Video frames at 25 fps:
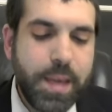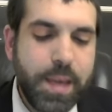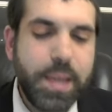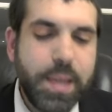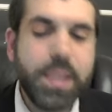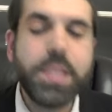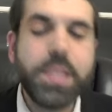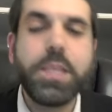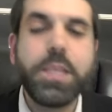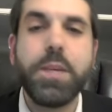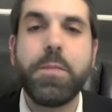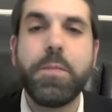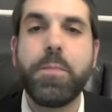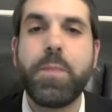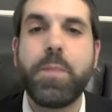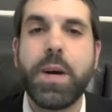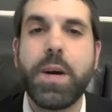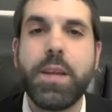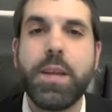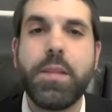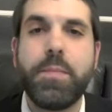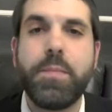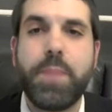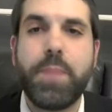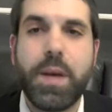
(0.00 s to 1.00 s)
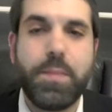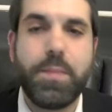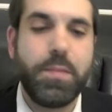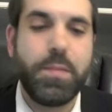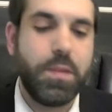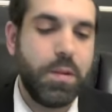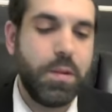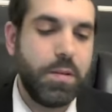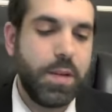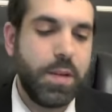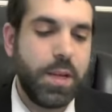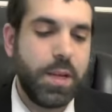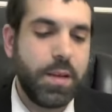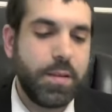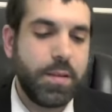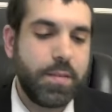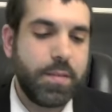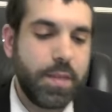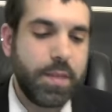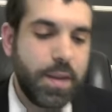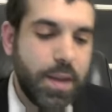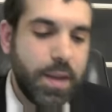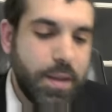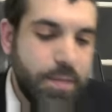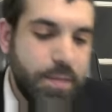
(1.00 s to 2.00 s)
Egypt by the Babylonians.
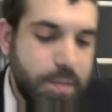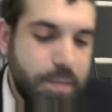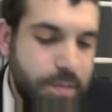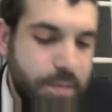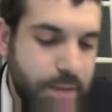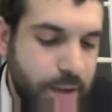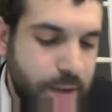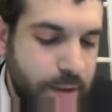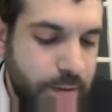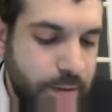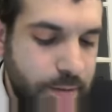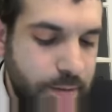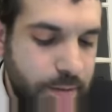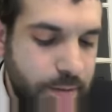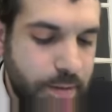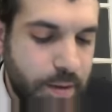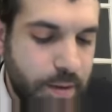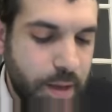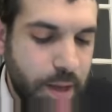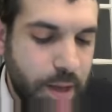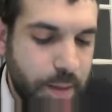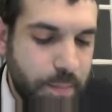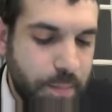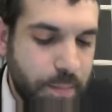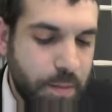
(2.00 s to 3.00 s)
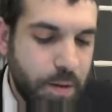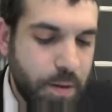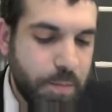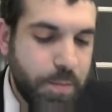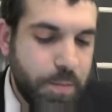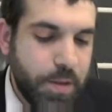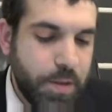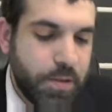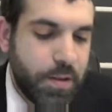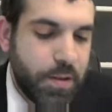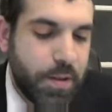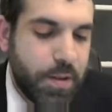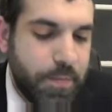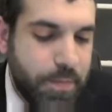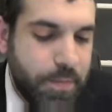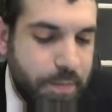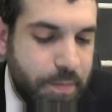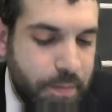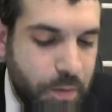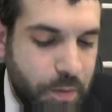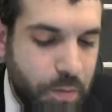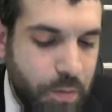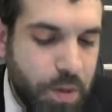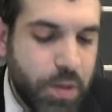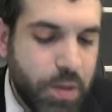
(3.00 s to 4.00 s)
And as it says um, on page
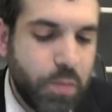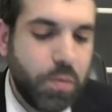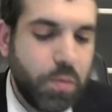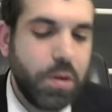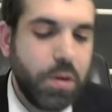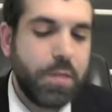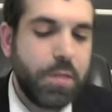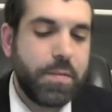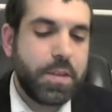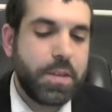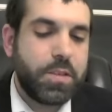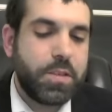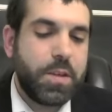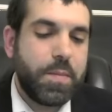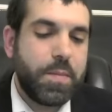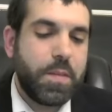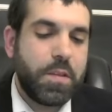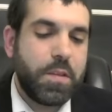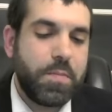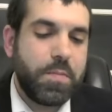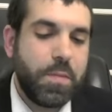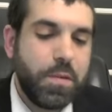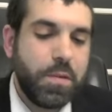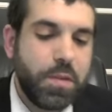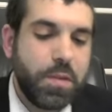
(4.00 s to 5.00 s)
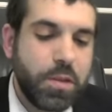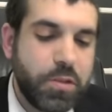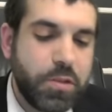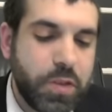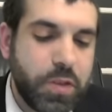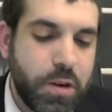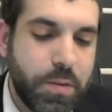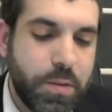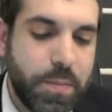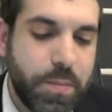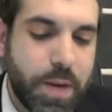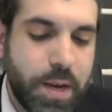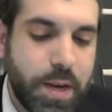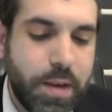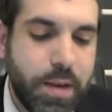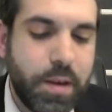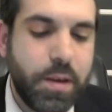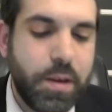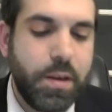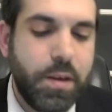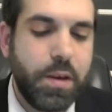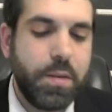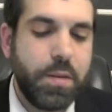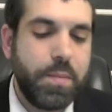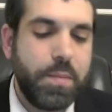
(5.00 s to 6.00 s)
1151, the word of Hashem that spoke to
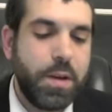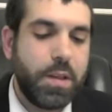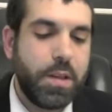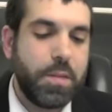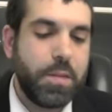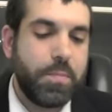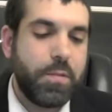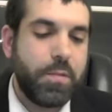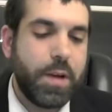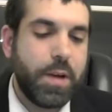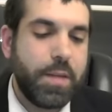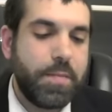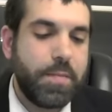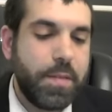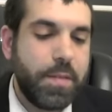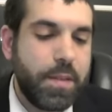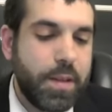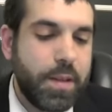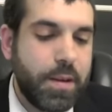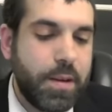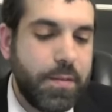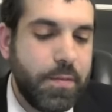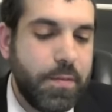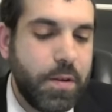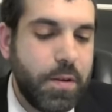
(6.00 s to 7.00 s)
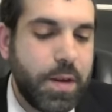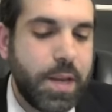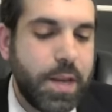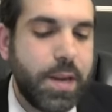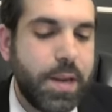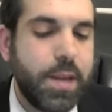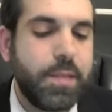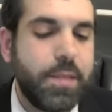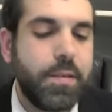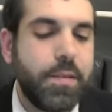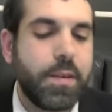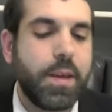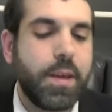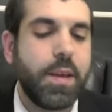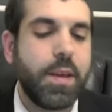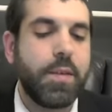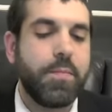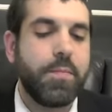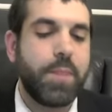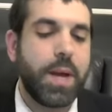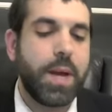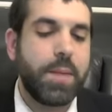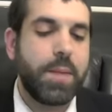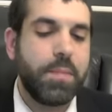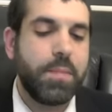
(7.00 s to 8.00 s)
Jeremiah, Yirmiah the prophet, that Nebuchadnezzar, king
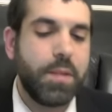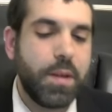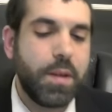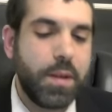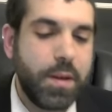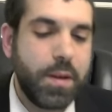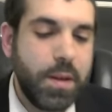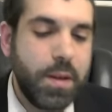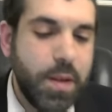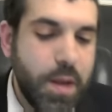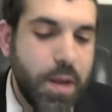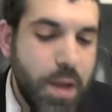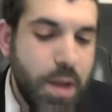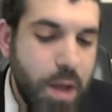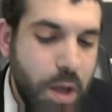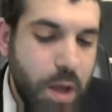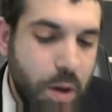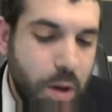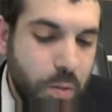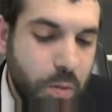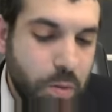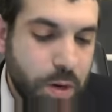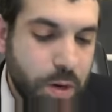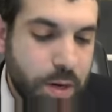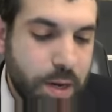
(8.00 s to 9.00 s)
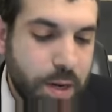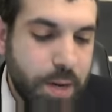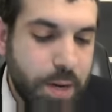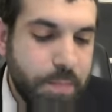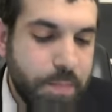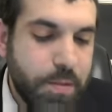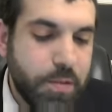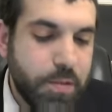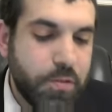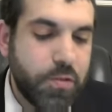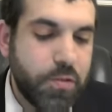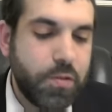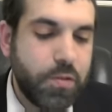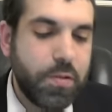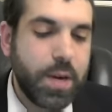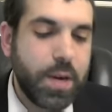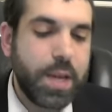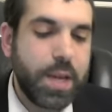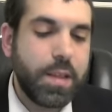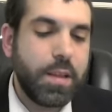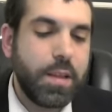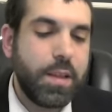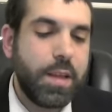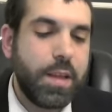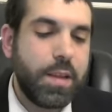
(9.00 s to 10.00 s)
of Babylon, would come to
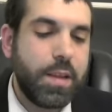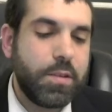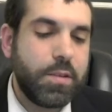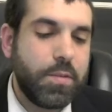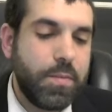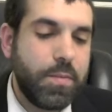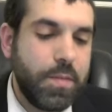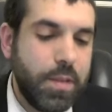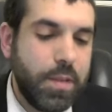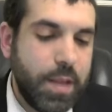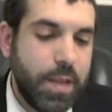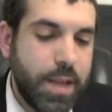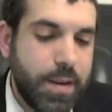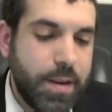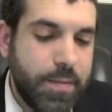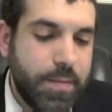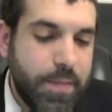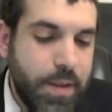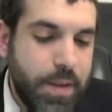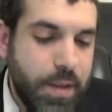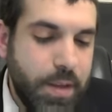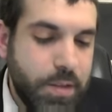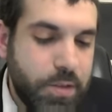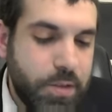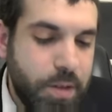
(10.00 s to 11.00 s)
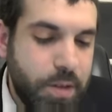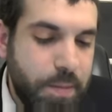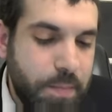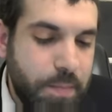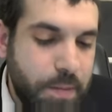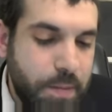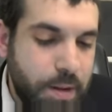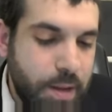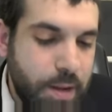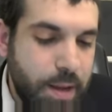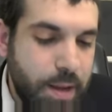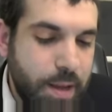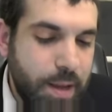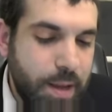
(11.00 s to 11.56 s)
strike the land of, land of Egypt